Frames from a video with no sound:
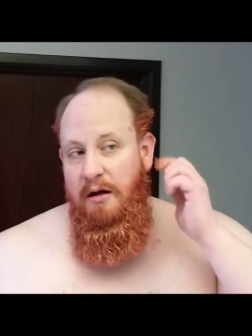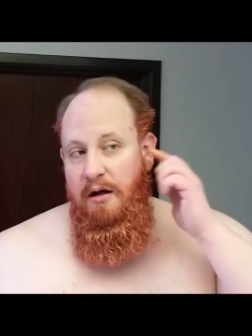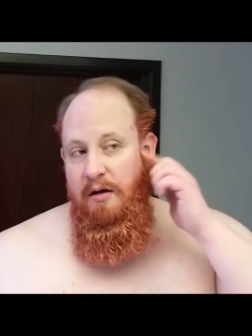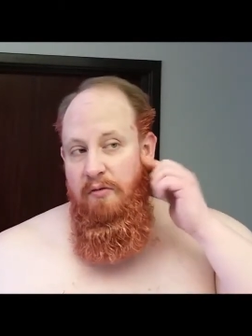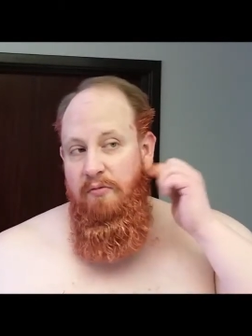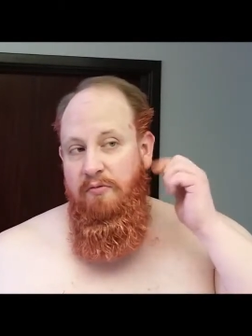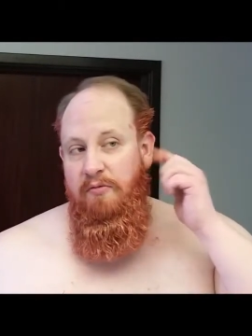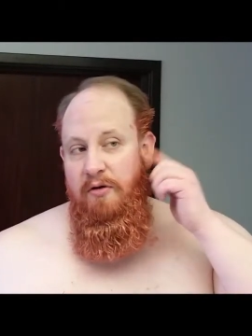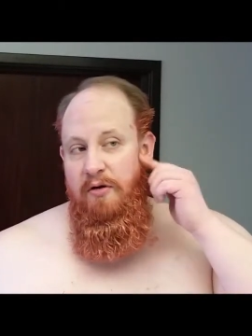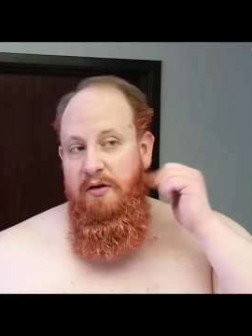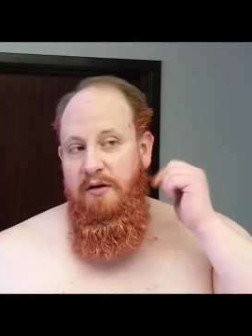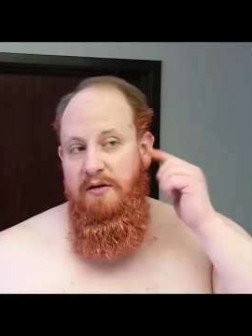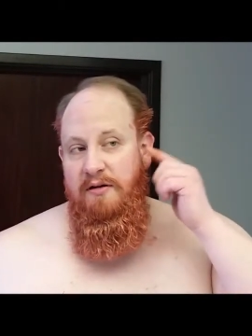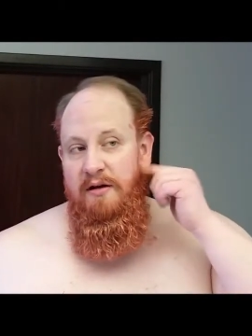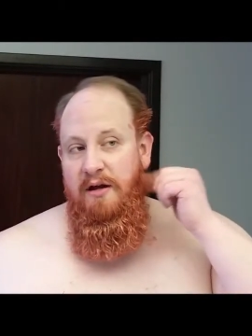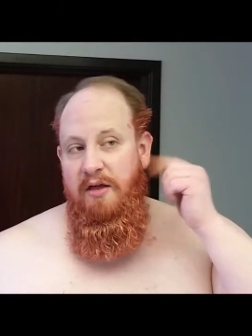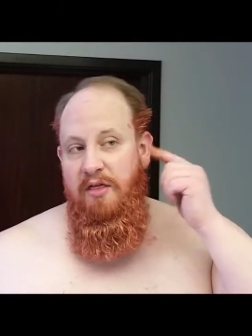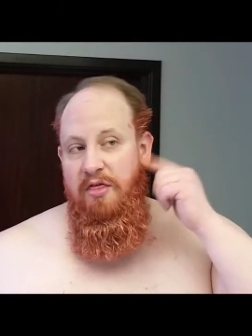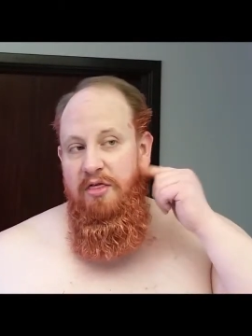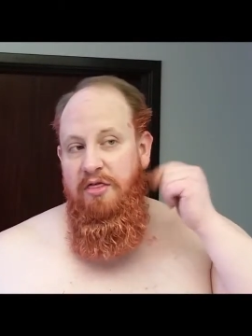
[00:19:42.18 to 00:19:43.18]

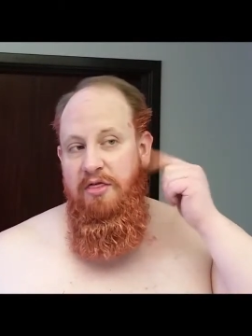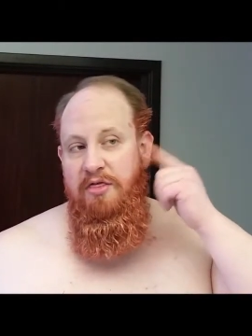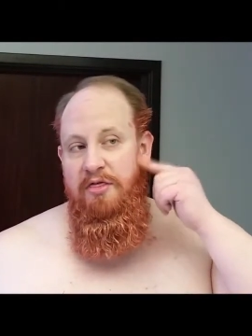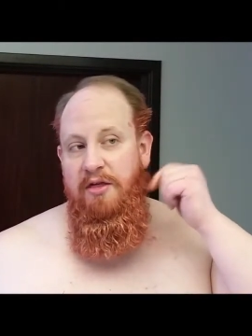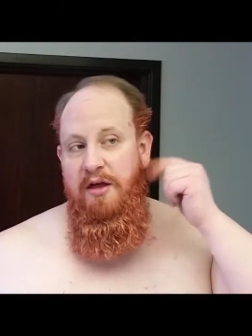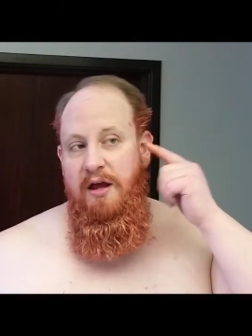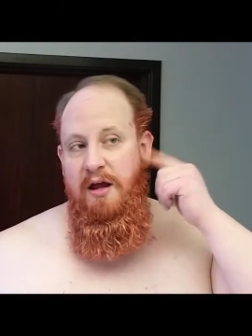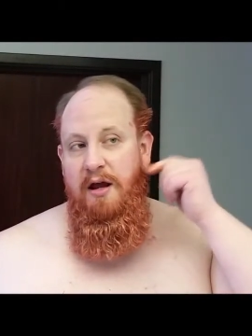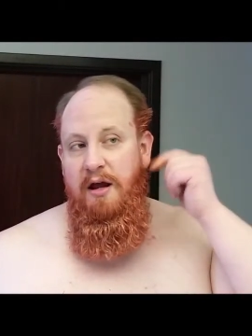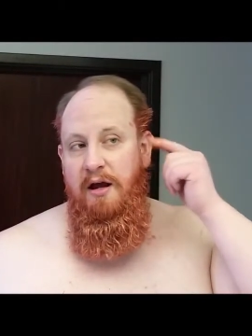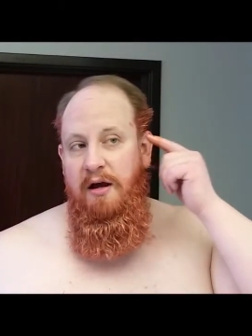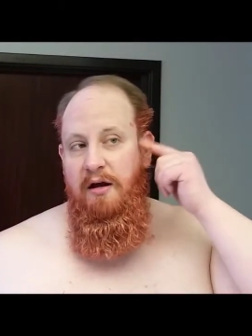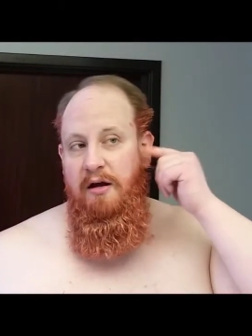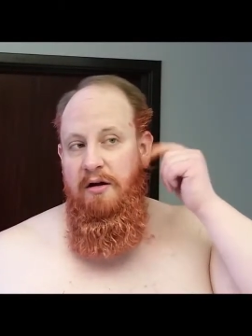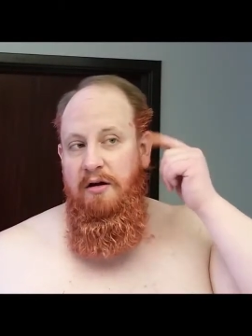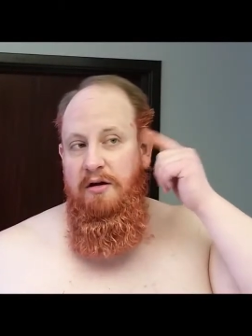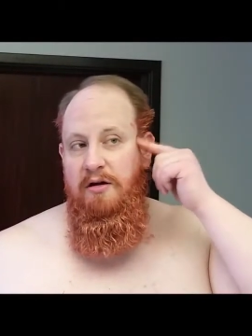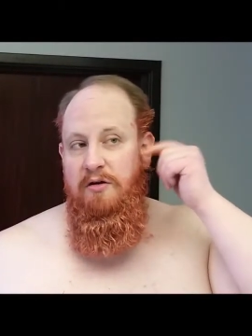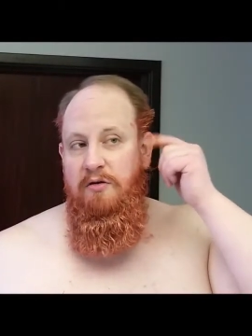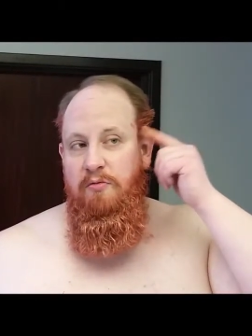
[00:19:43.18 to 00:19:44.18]
Alright, I
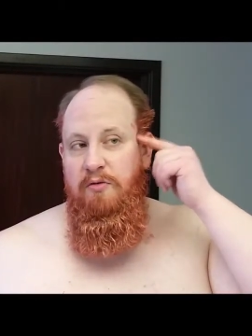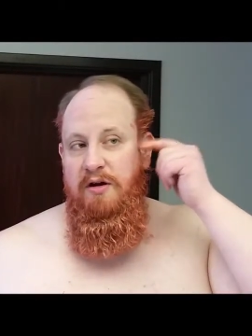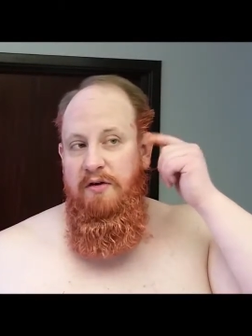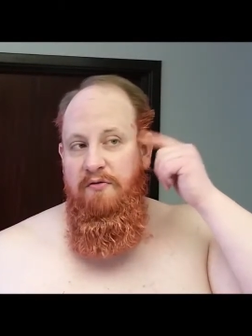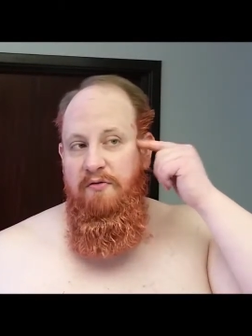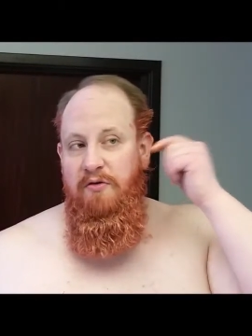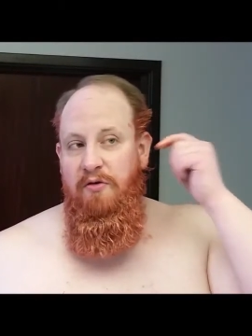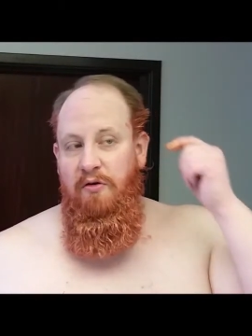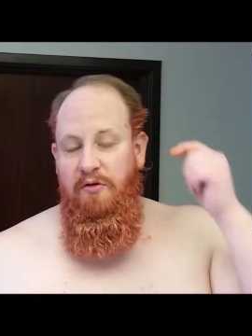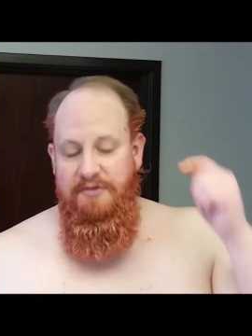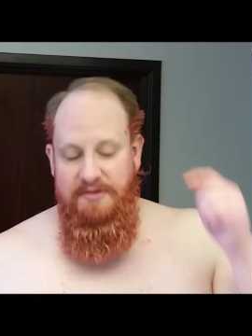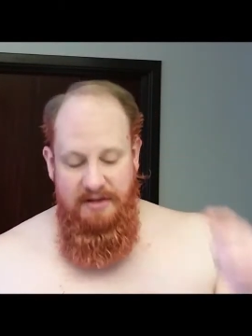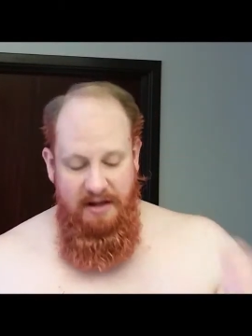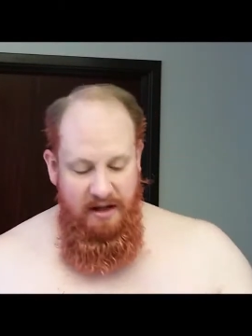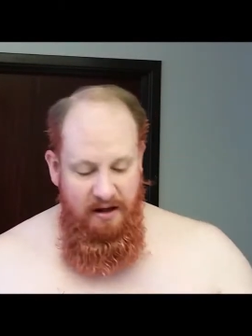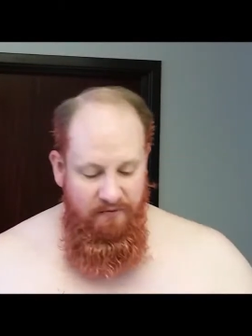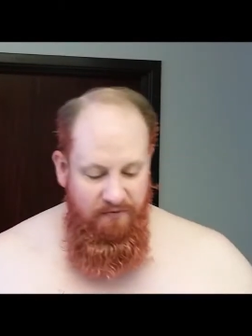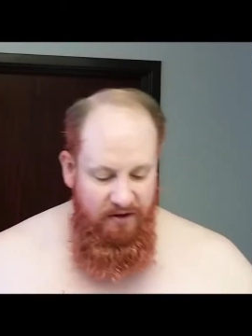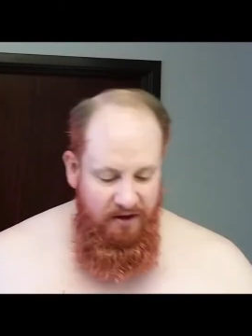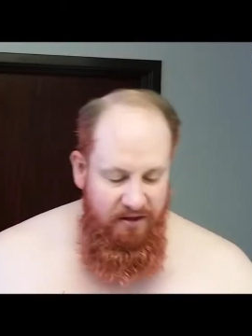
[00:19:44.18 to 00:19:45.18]
think we've got
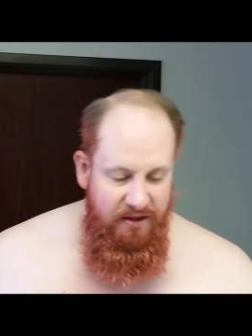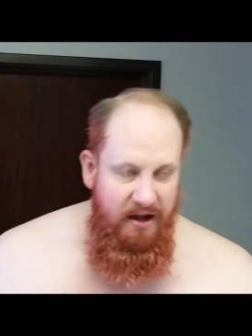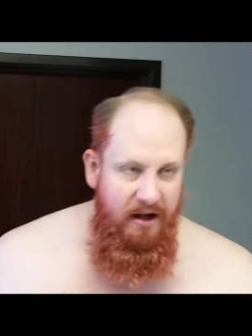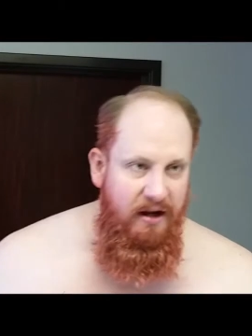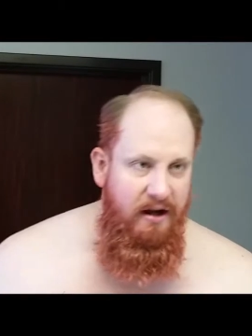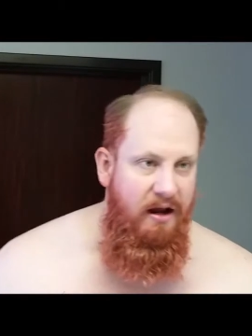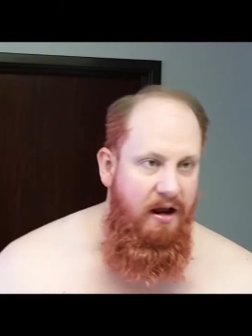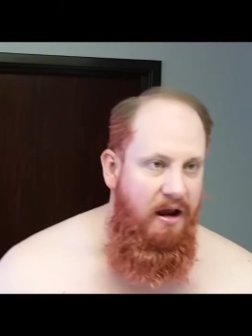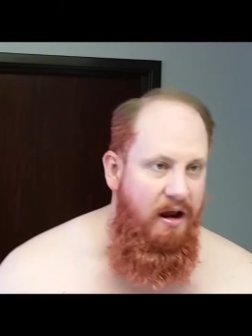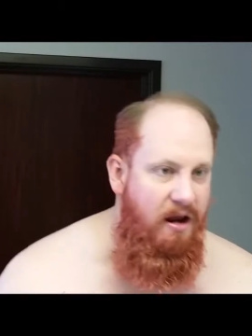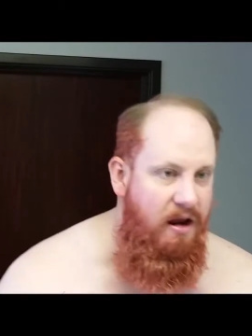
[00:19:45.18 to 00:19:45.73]
everything.